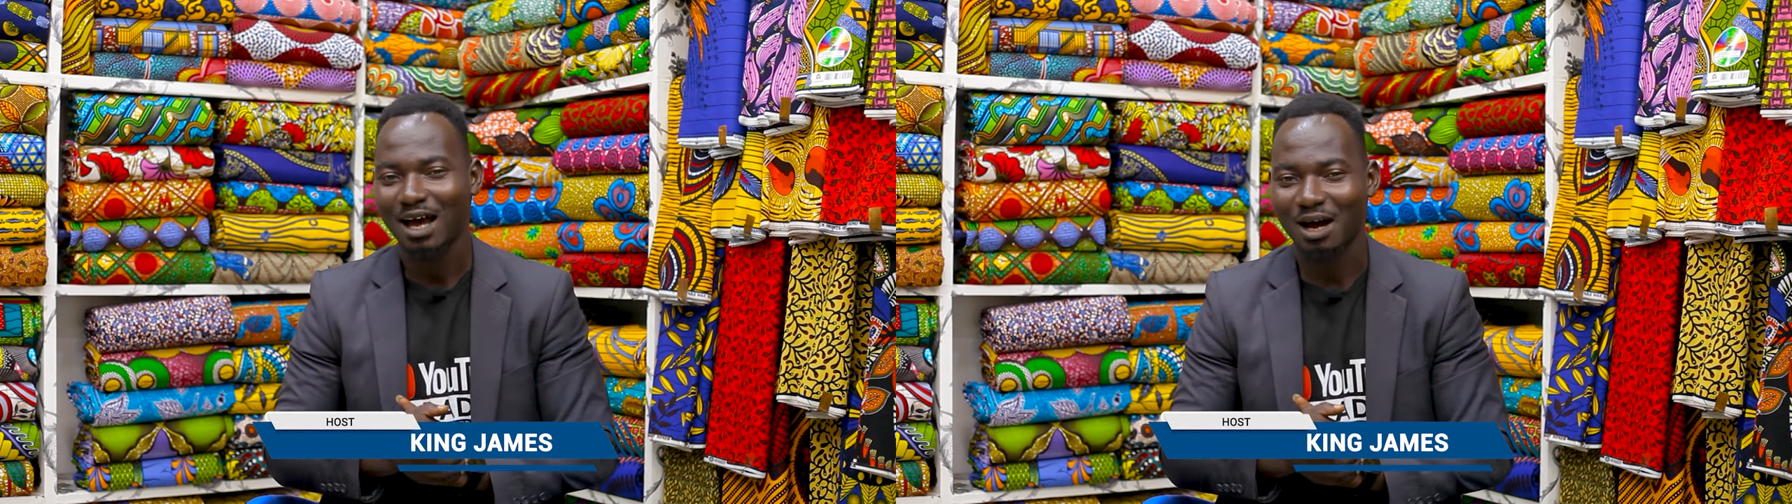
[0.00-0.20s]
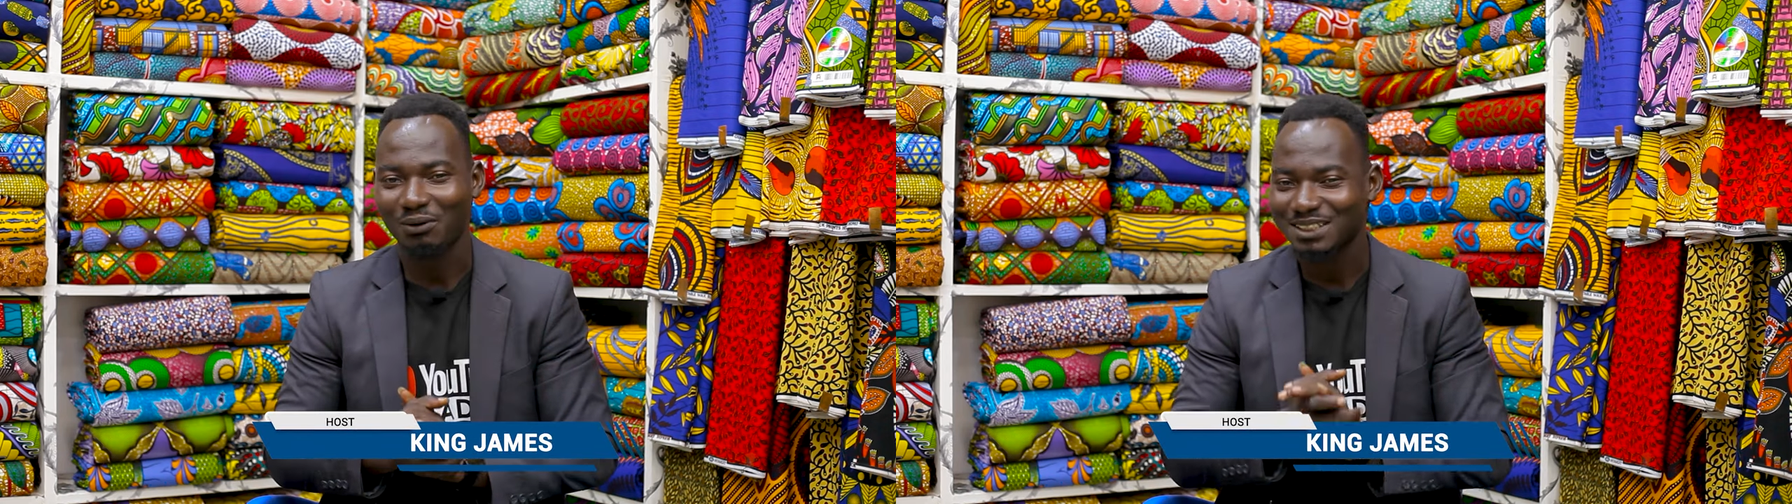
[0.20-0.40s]

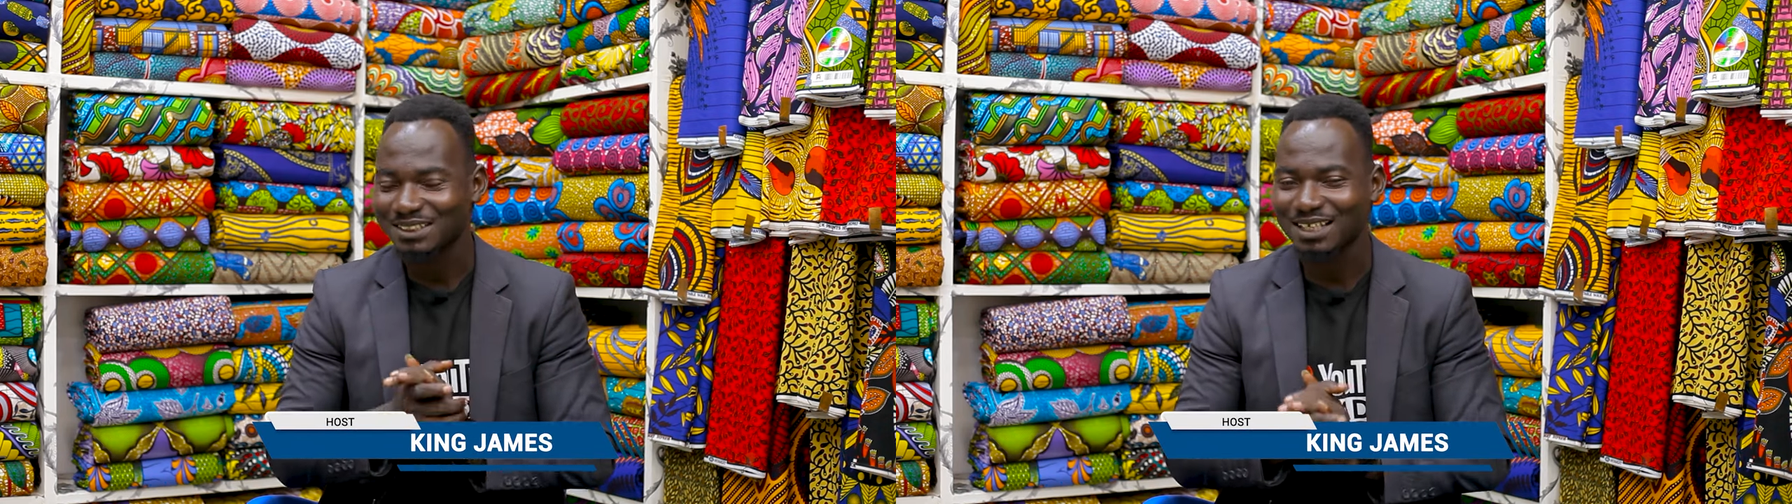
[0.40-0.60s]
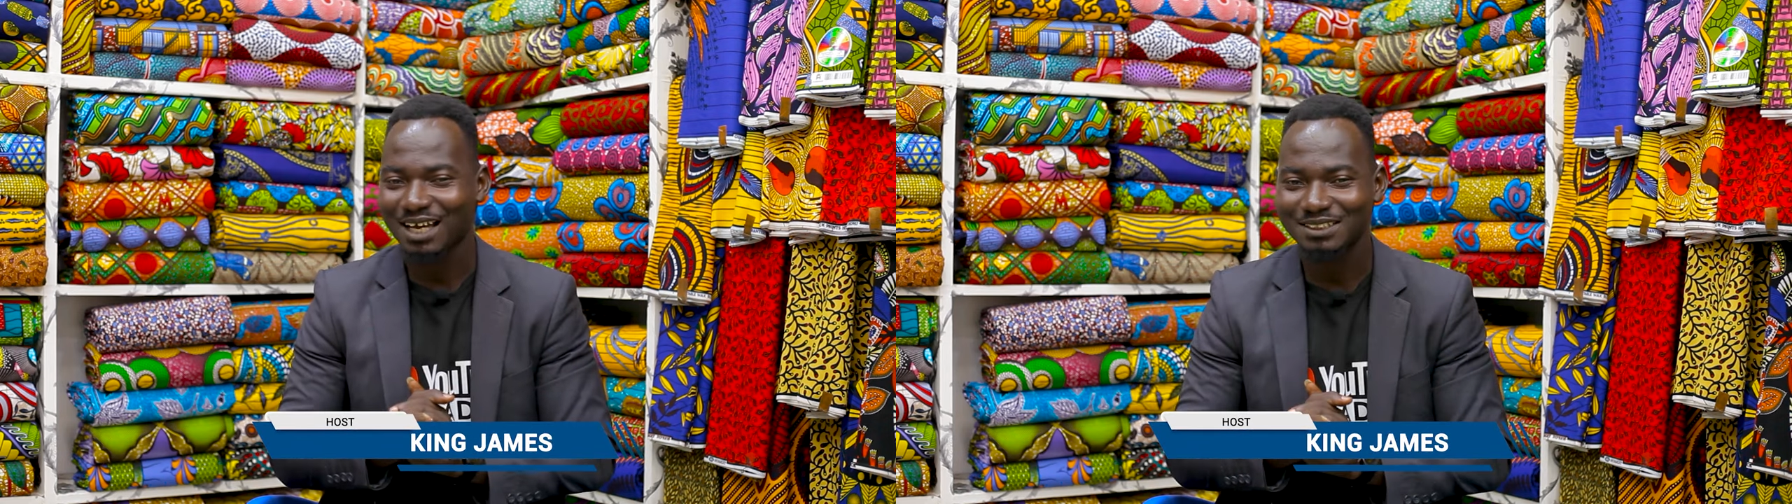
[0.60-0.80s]
our
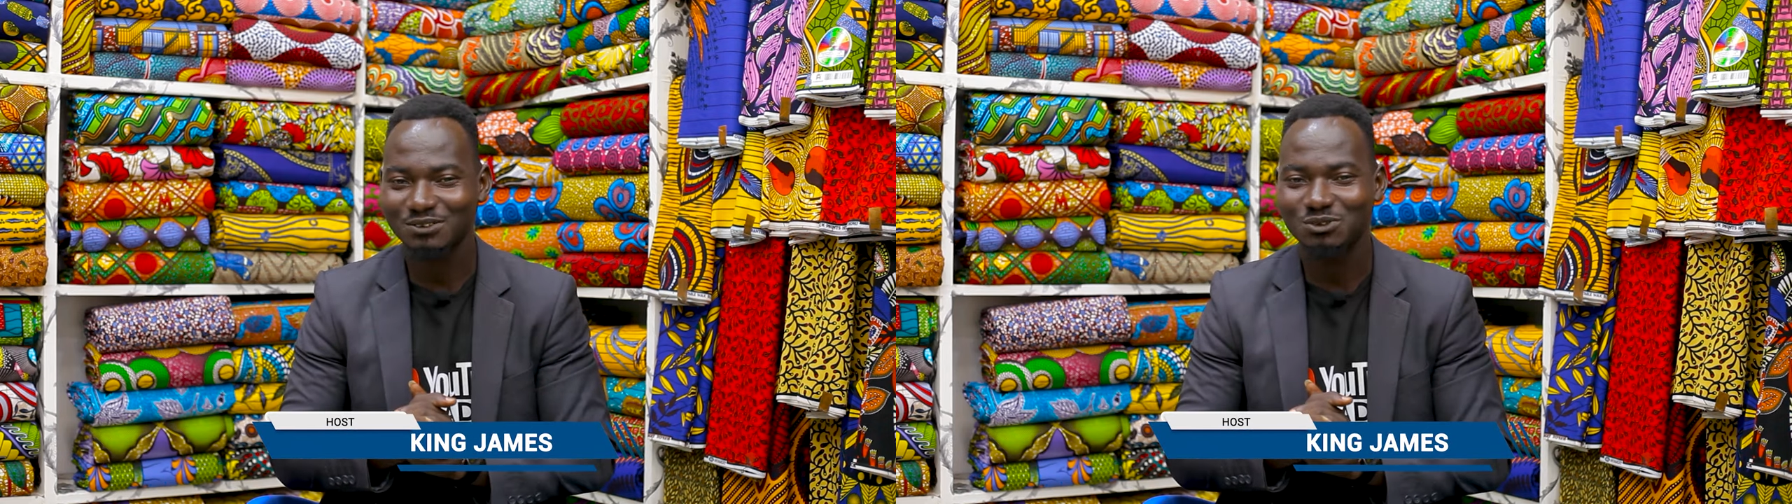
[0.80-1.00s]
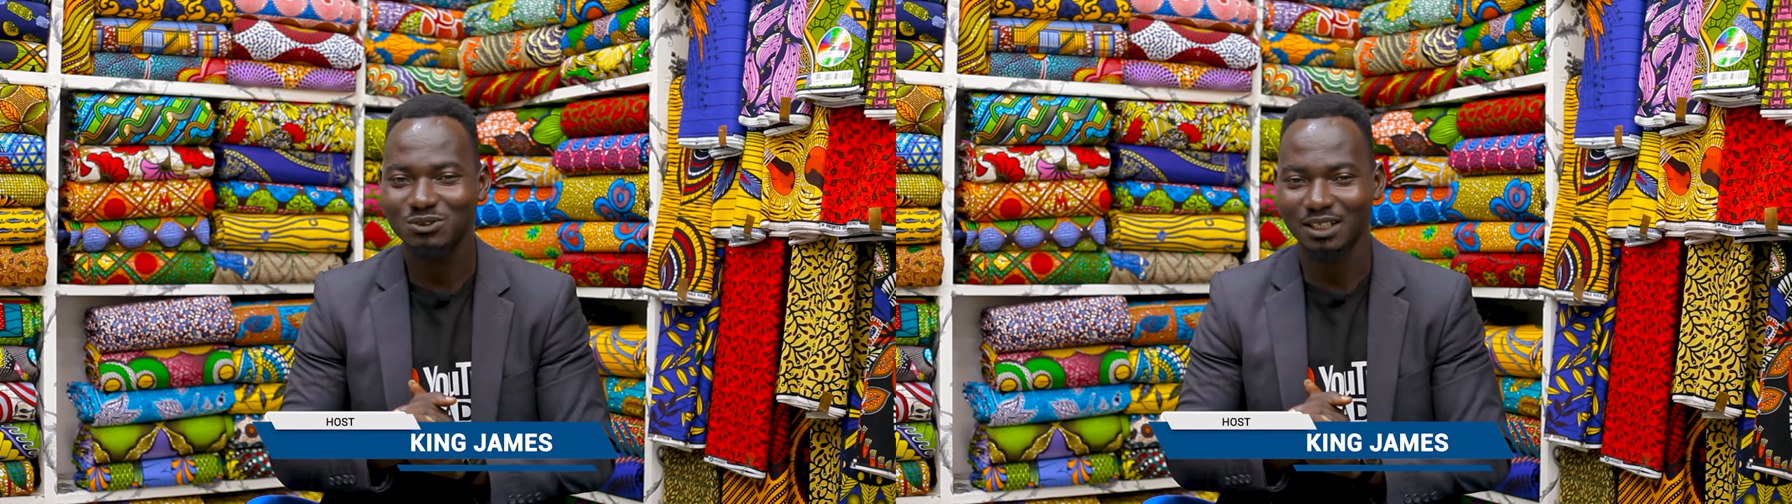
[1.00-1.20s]

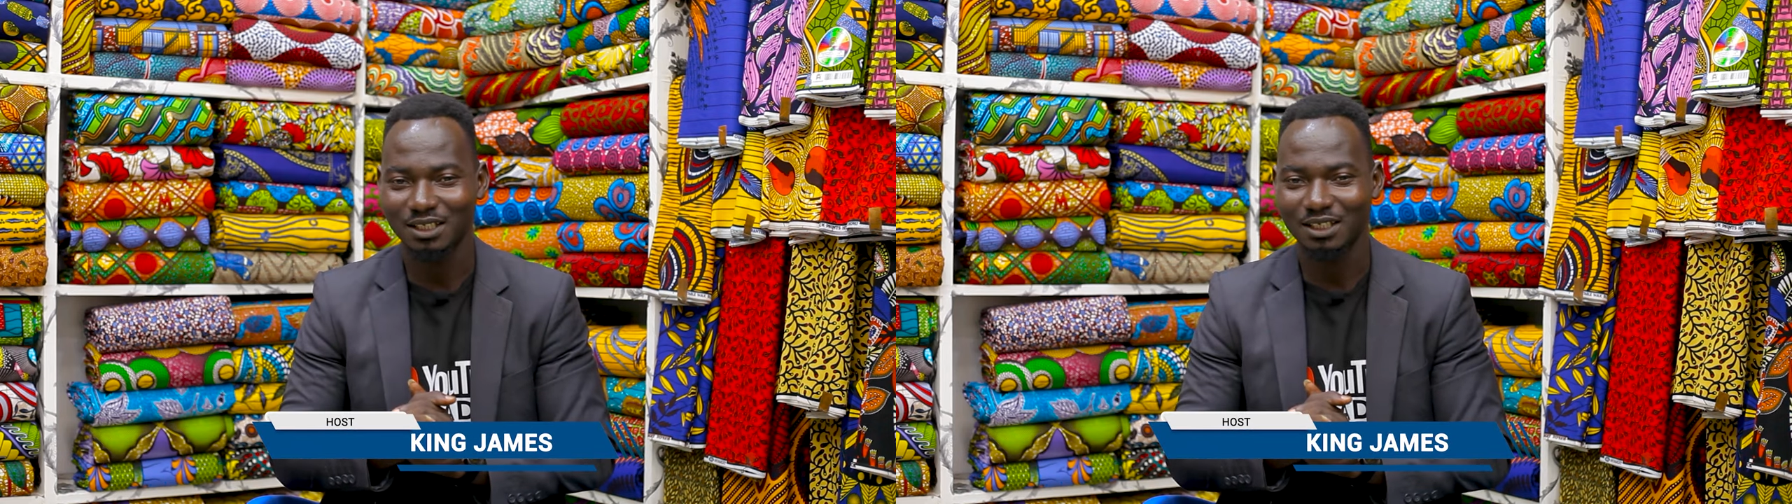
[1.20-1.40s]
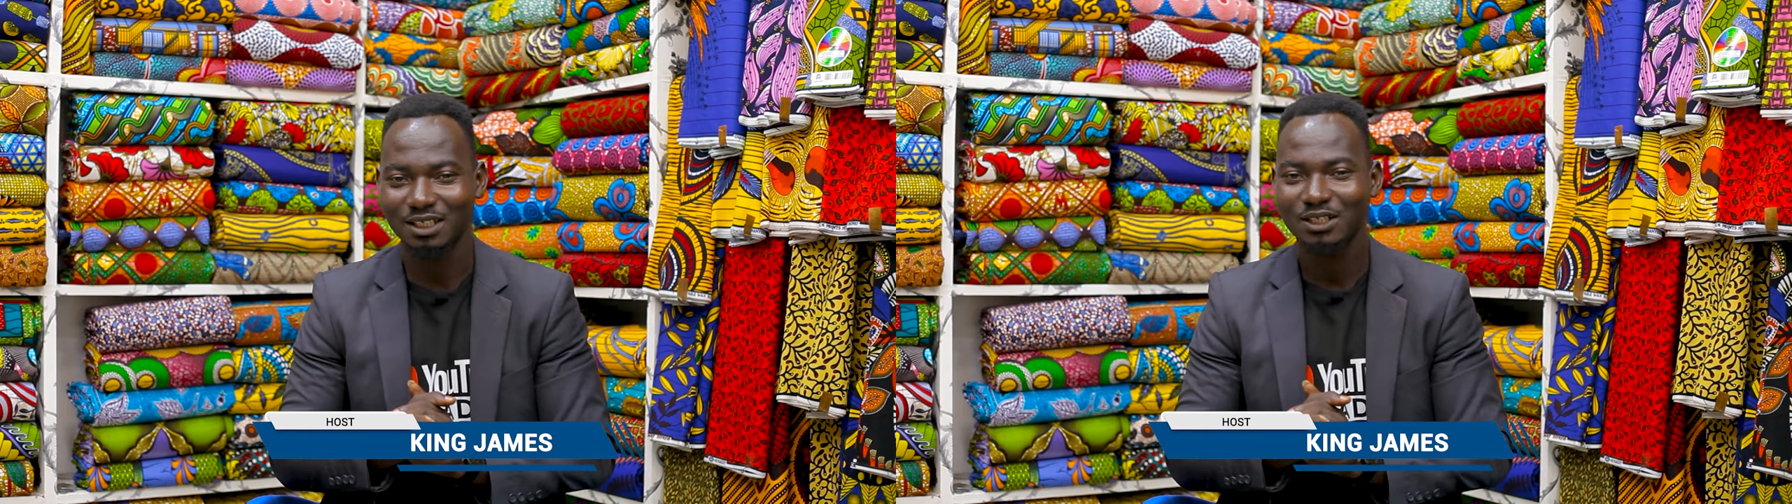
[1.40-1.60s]
discussion today,